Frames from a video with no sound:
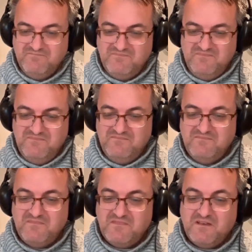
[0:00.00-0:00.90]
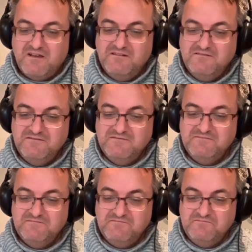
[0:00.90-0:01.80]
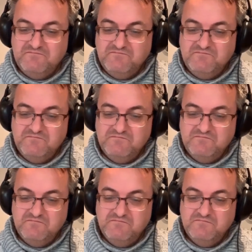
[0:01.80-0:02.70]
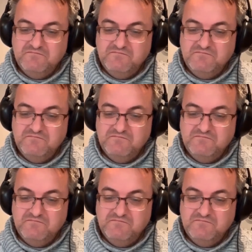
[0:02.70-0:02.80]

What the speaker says: No words are spoken by the person on screen.